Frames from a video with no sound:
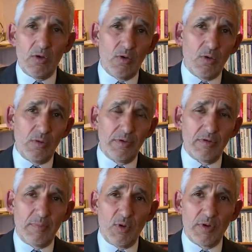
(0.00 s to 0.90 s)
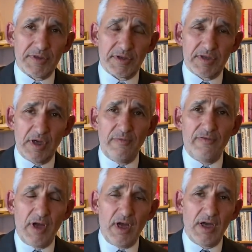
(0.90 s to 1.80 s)
all the reports so
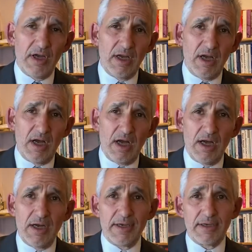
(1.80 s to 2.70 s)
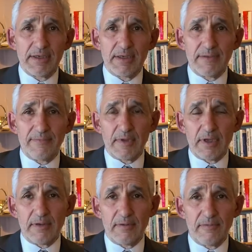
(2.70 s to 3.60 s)
far are
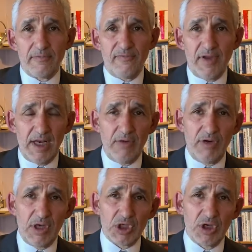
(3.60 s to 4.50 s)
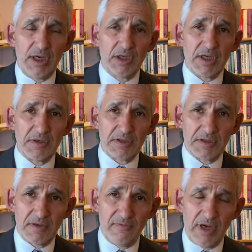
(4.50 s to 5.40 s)
fairly reassuring in terms of
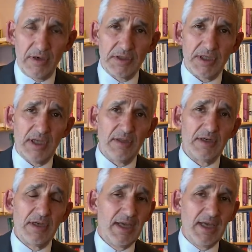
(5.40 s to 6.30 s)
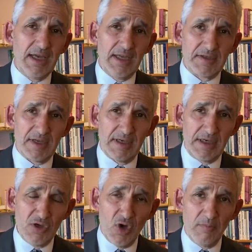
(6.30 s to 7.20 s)
severity, that it's certainly
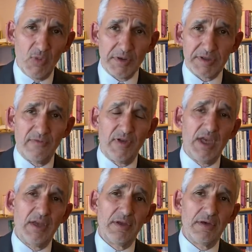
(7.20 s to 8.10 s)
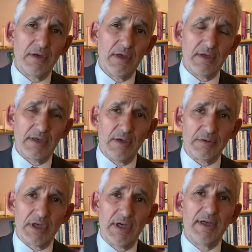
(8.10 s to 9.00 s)
not more severe than
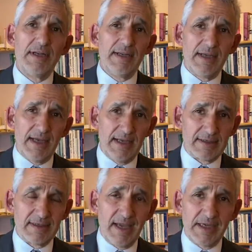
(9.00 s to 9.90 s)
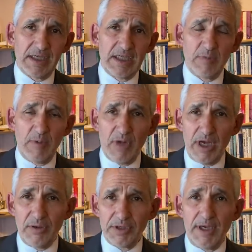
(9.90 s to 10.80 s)
Delta. It's likely to be
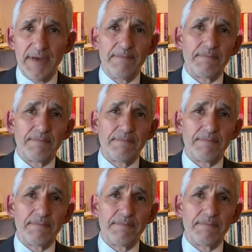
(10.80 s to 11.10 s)
milder,